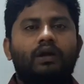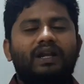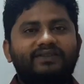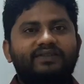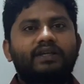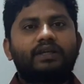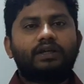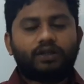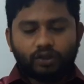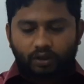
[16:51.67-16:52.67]
Let's
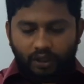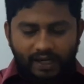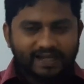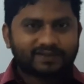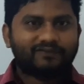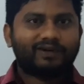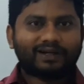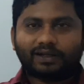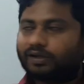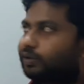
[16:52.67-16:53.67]
see your
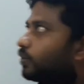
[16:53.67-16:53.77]
classwork